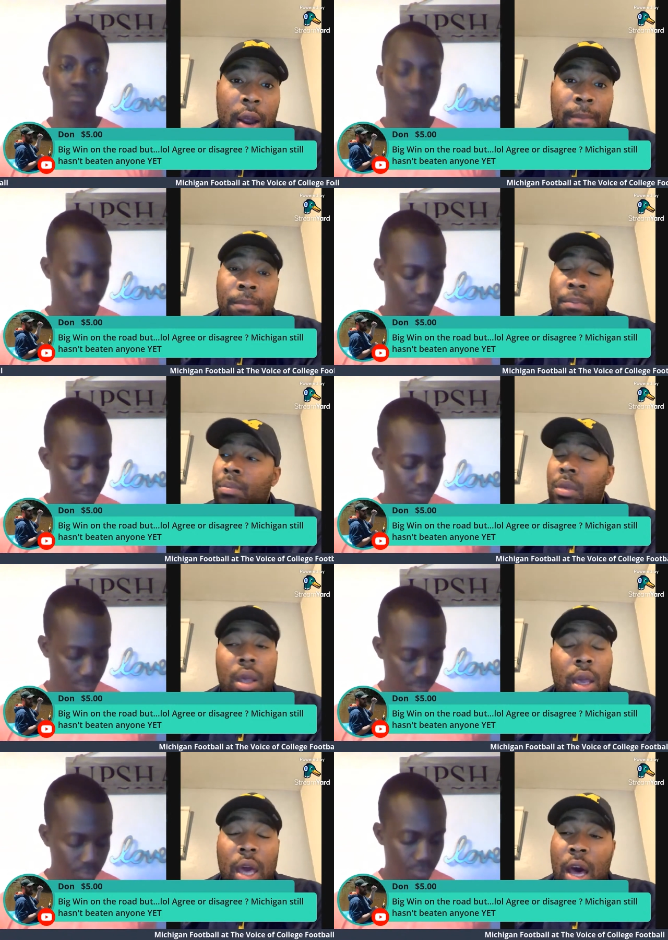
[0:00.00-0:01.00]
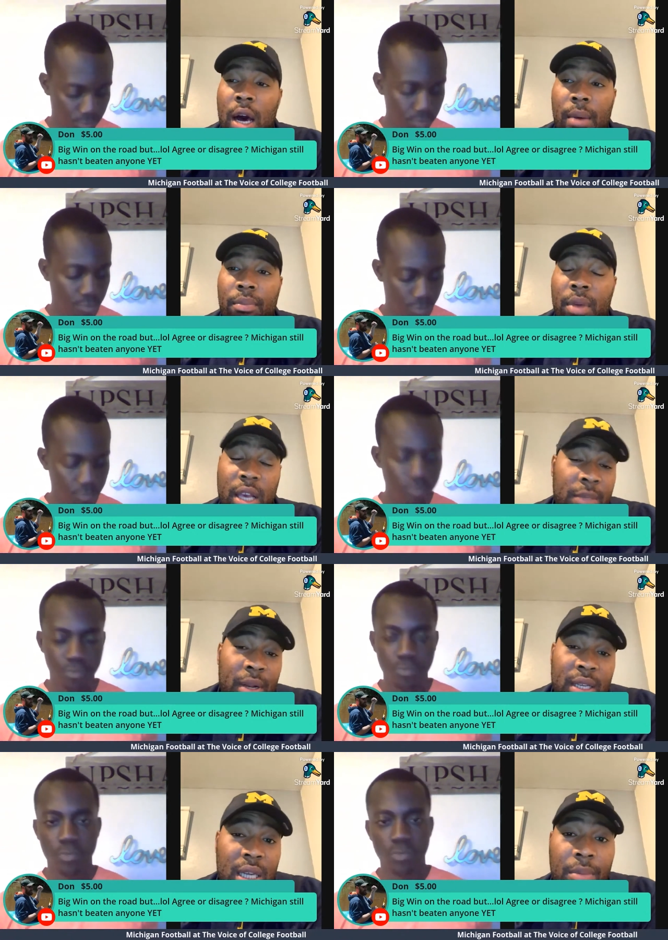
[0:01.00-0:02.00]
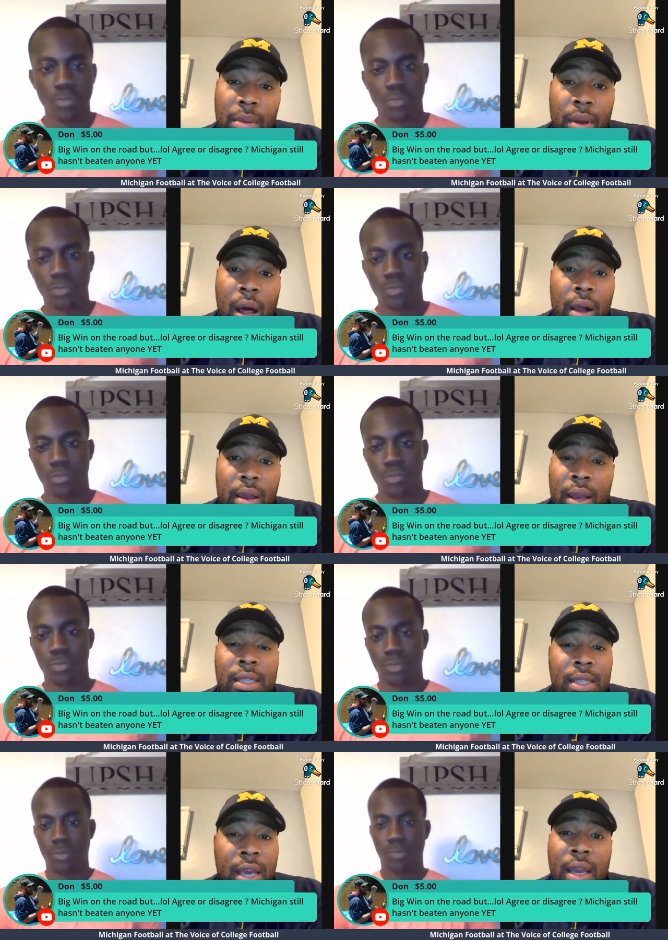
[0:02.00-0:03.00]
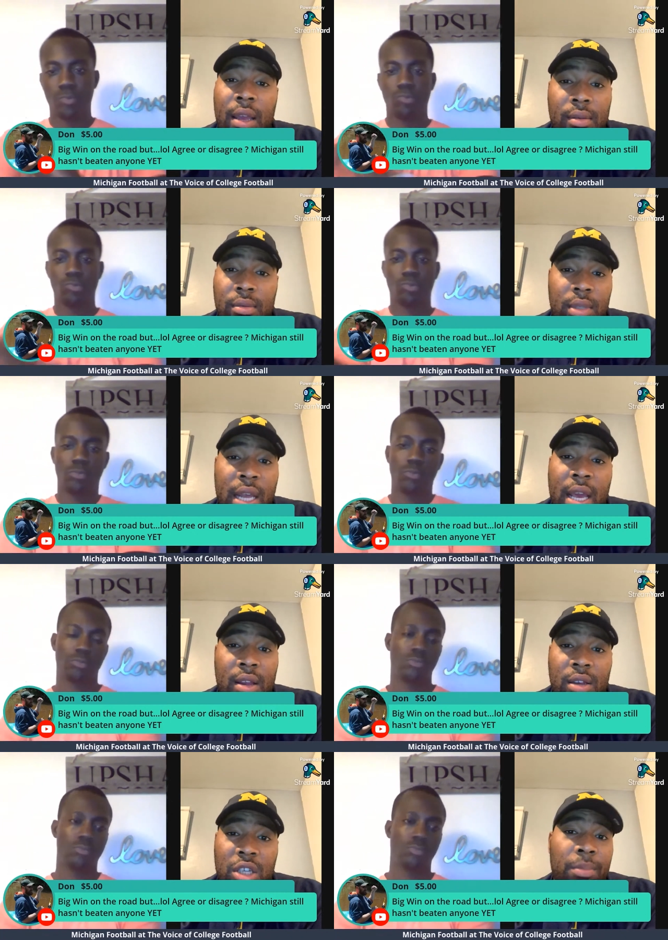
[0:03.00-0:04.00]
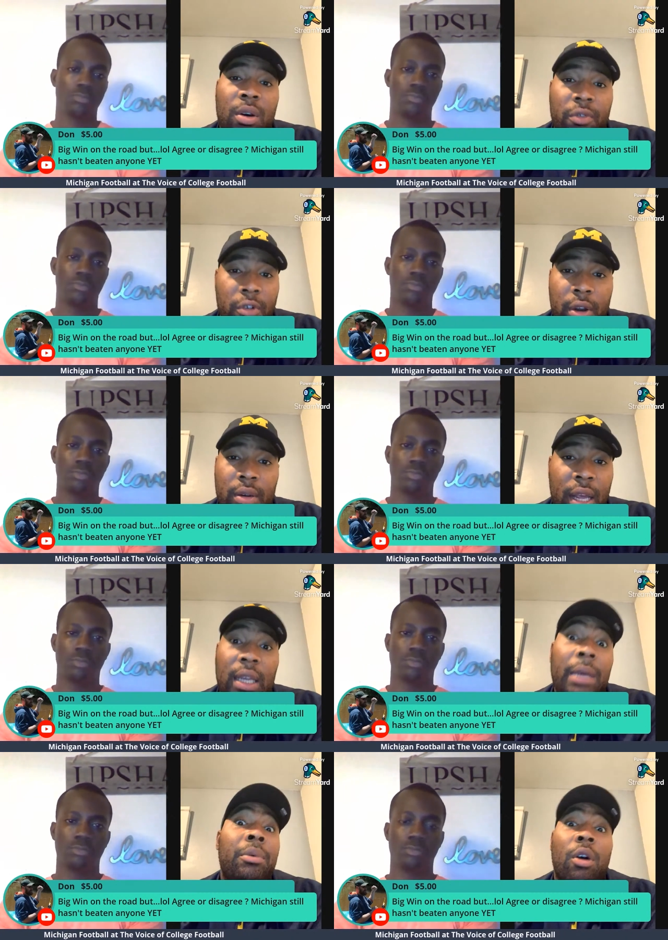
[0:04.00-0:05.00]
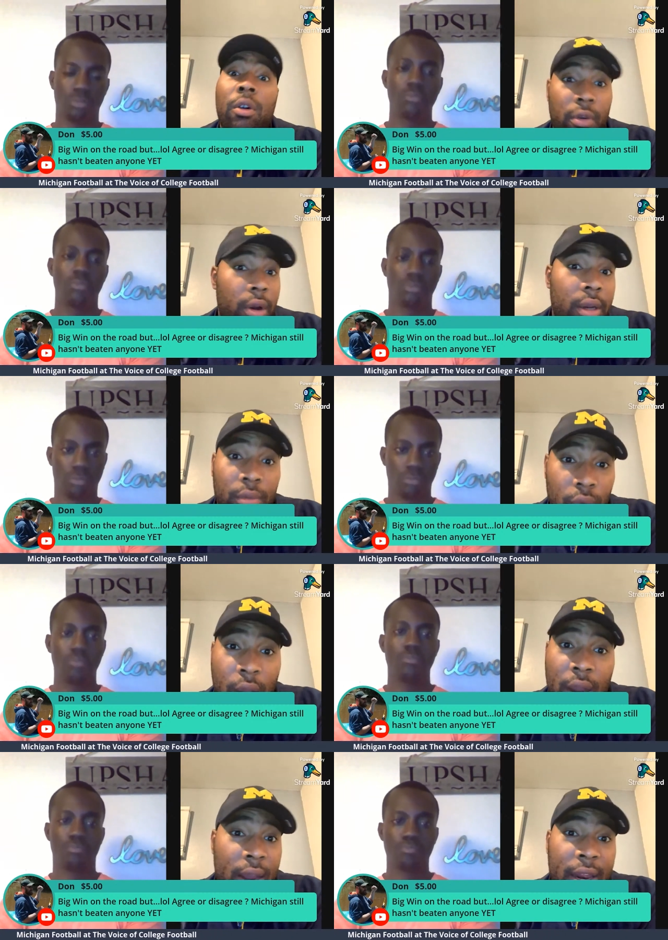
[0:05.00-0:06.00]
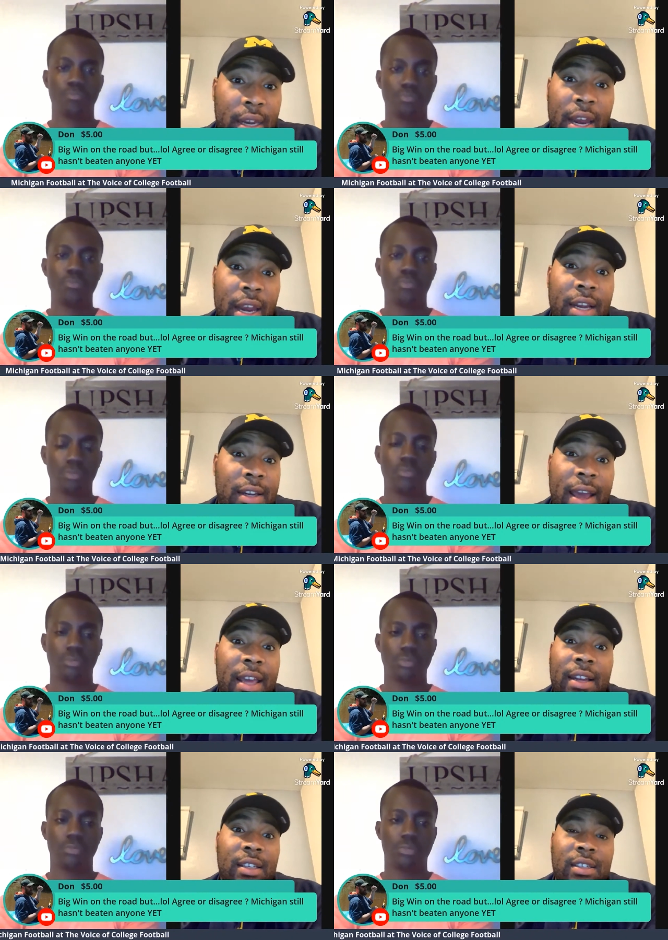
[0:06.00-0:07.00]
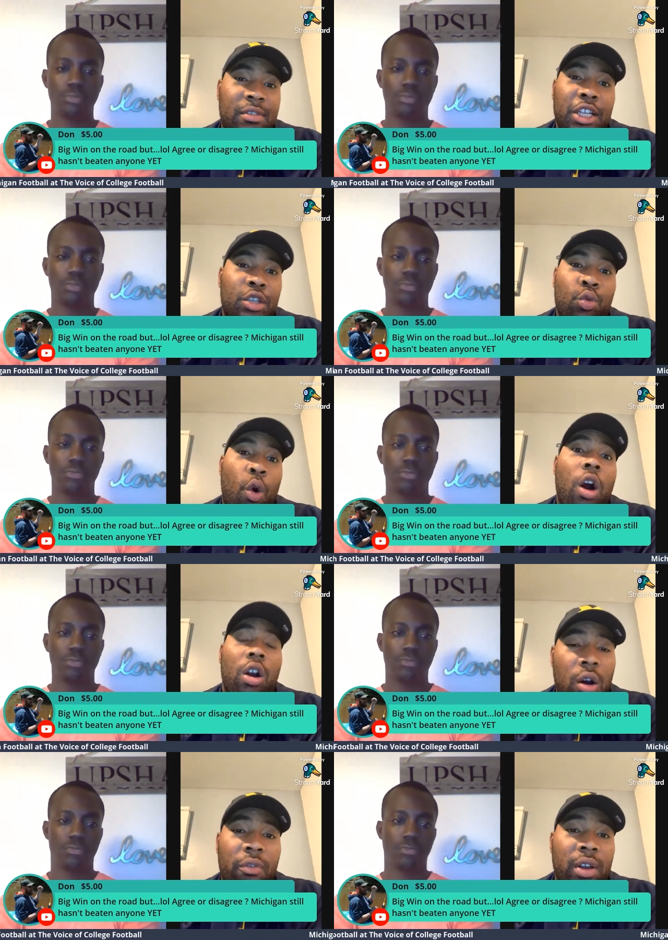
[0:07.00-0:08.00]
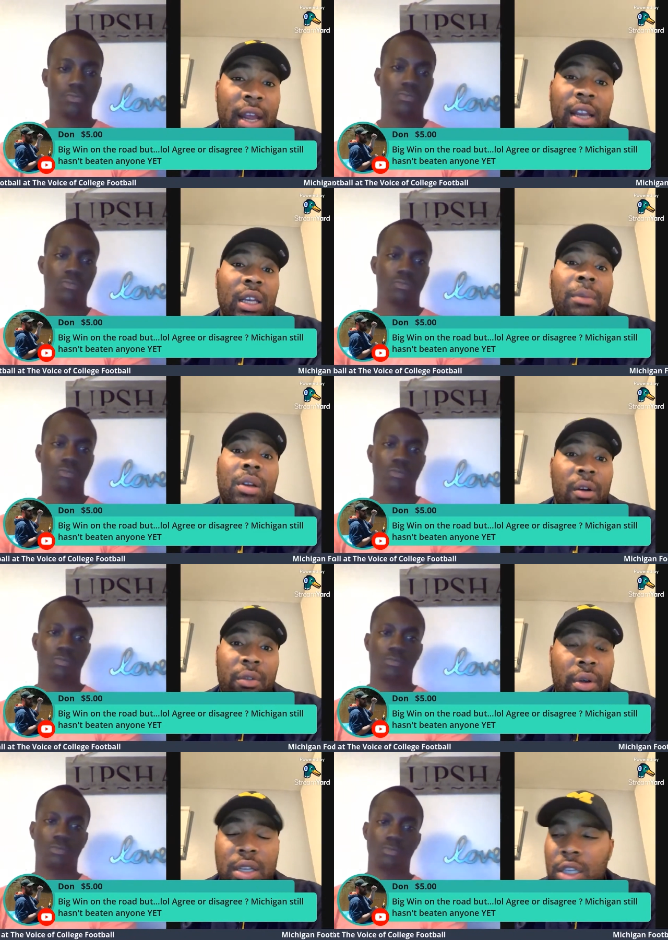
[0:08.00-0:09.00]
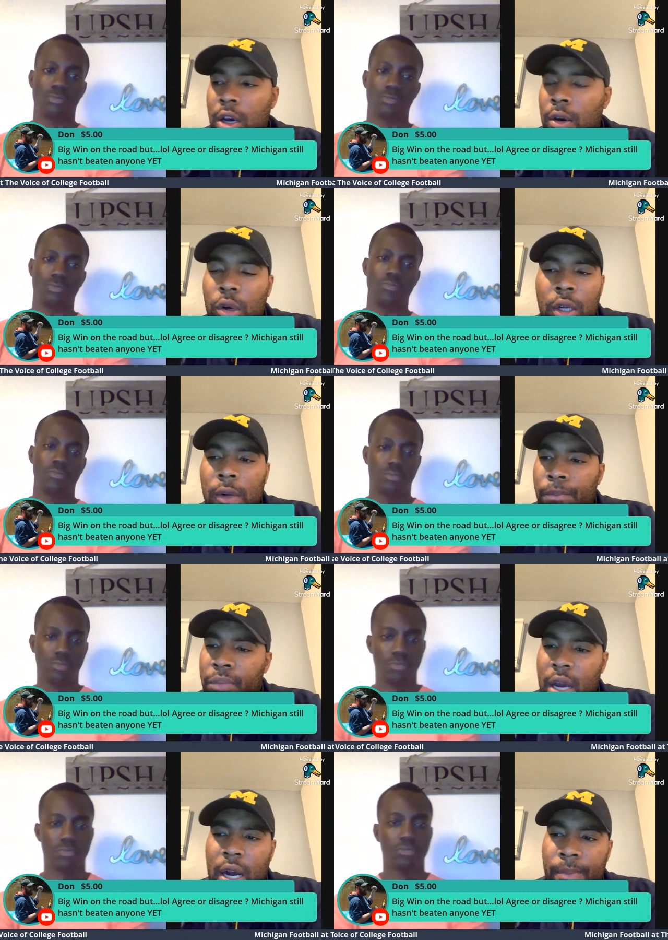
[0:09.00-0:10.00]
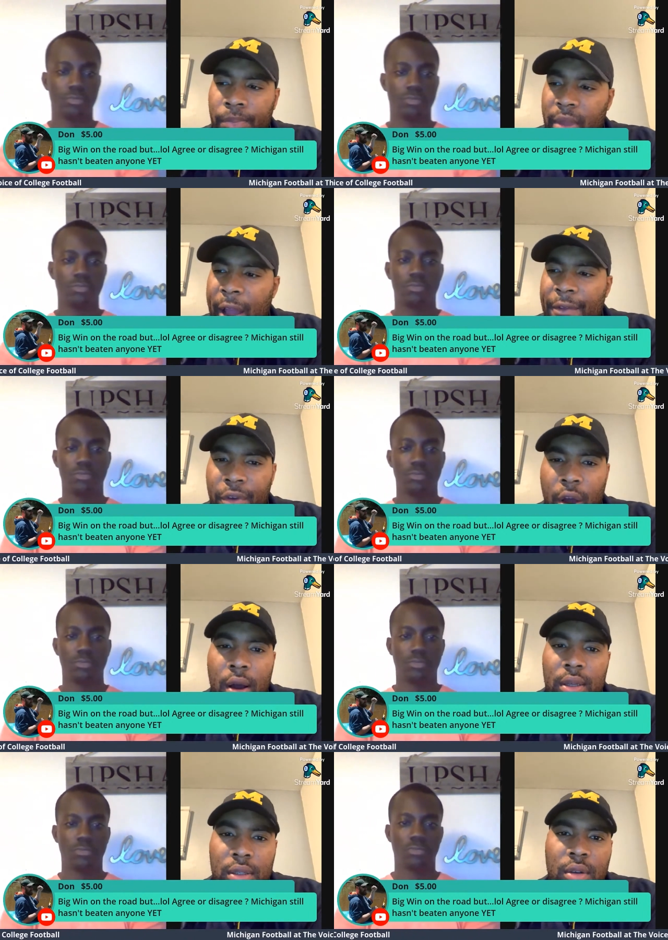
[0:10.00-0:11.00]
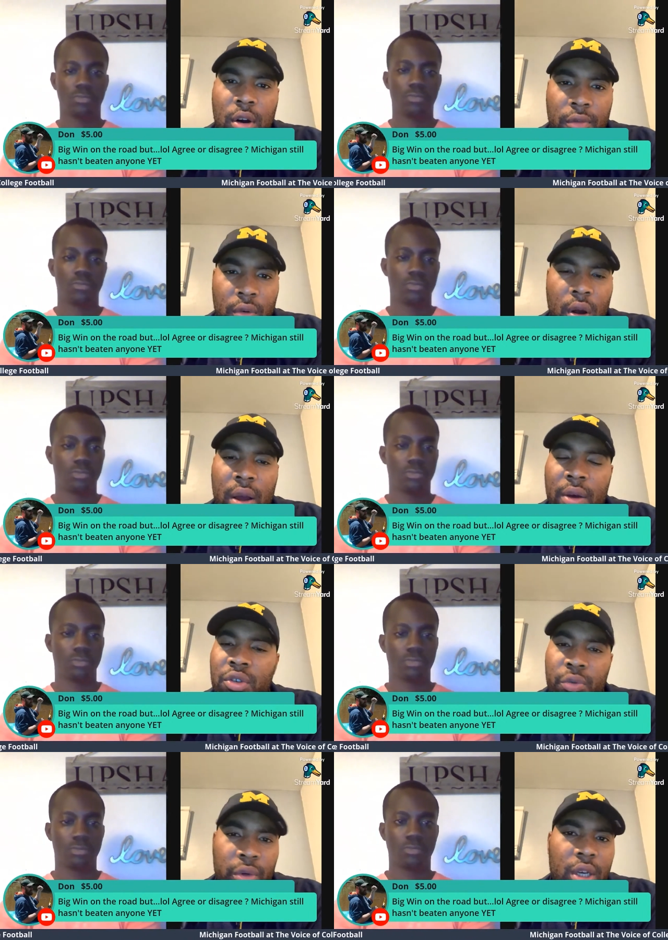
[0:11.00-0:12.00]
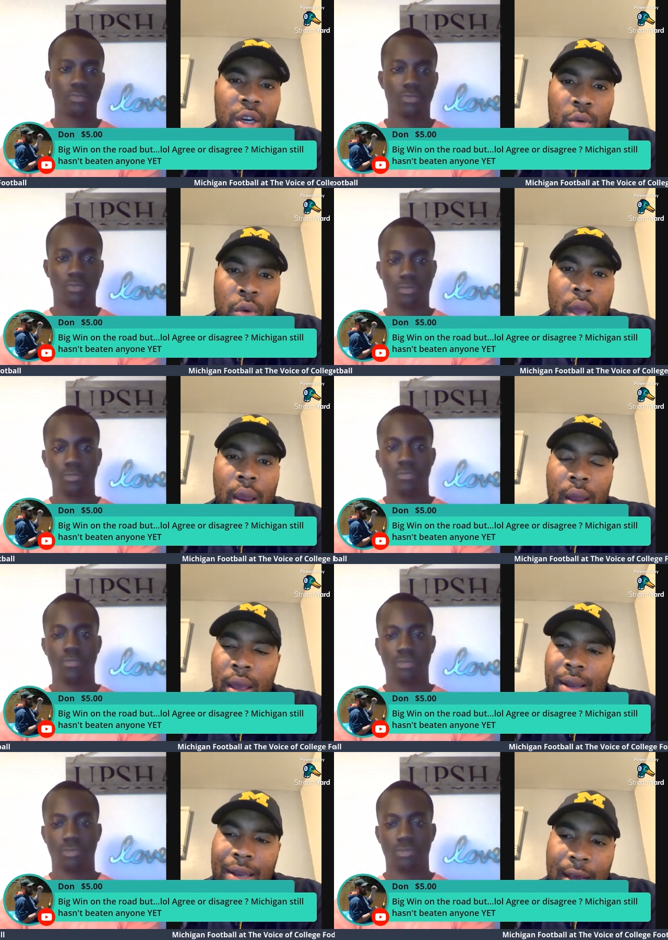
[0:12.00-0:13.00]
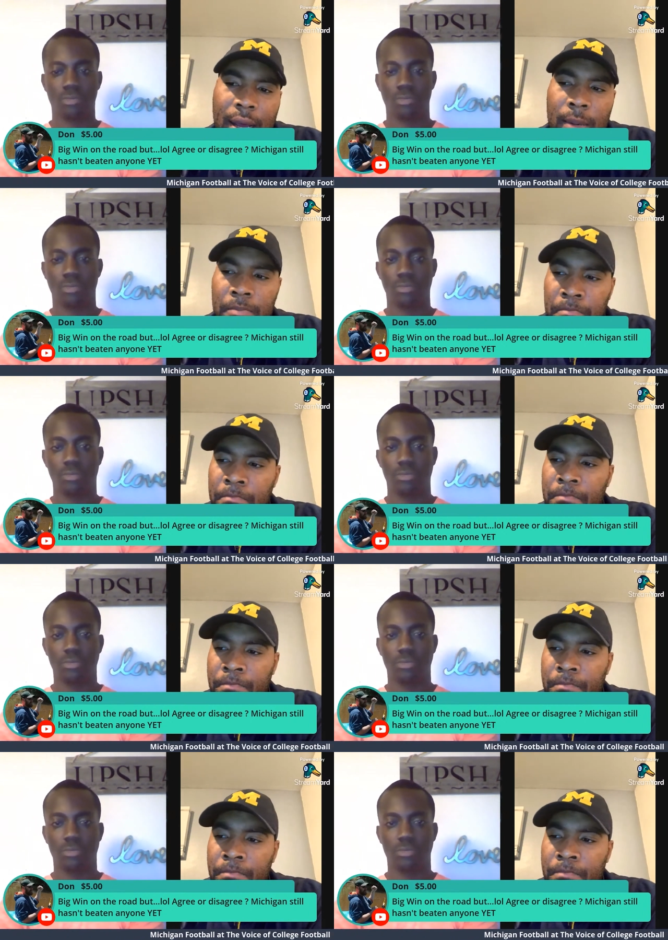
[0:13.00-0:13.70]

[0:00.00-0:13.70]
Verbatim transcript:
Speaker 1: right? Um, it, has been a stumbling block, and today they jumped over it. They leaped over it, right? And they they didn't they didn't just walk over. It, they leaped over it. So um, I thought overall it was a really good win and um,